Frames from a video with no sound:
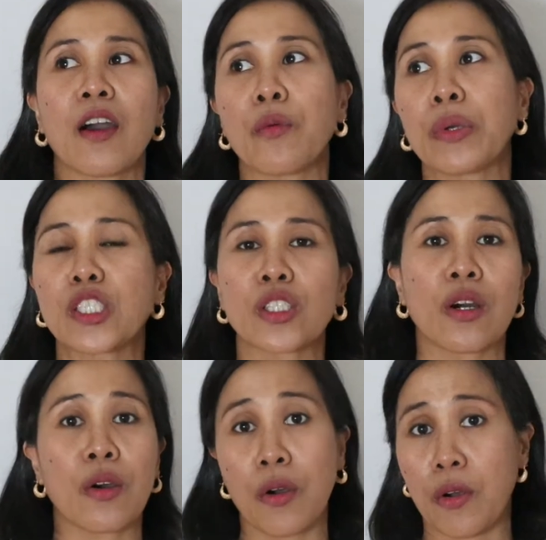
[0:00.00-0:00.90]
which,
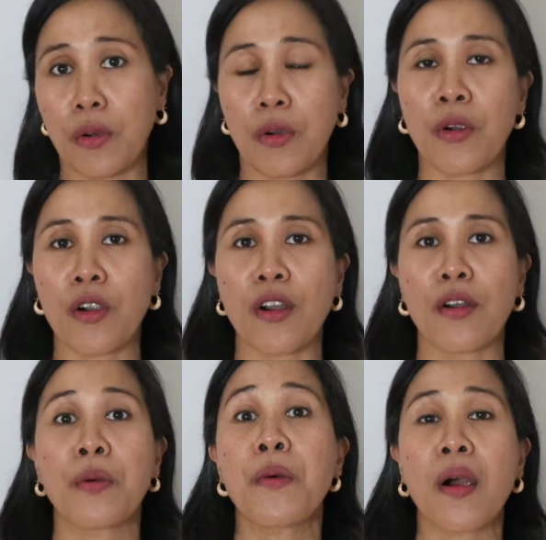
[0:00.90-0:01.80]

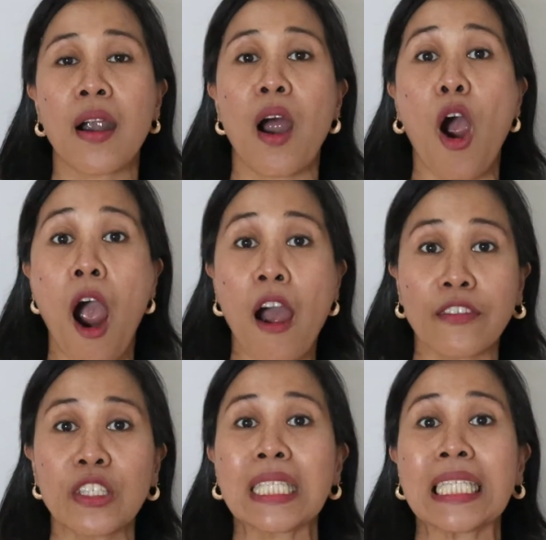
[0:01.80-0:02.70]
or who are
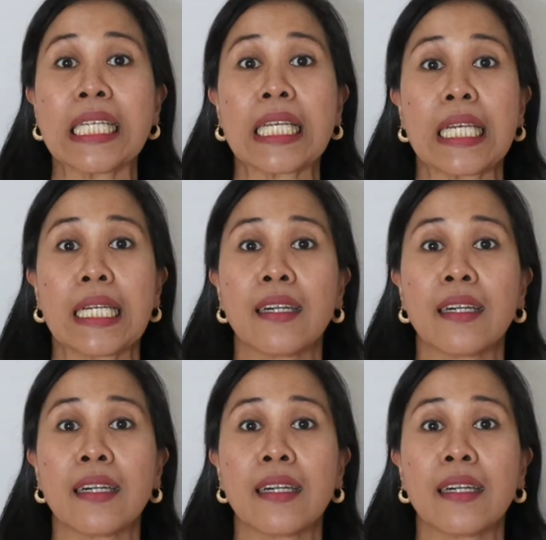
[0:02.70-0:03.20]
obviously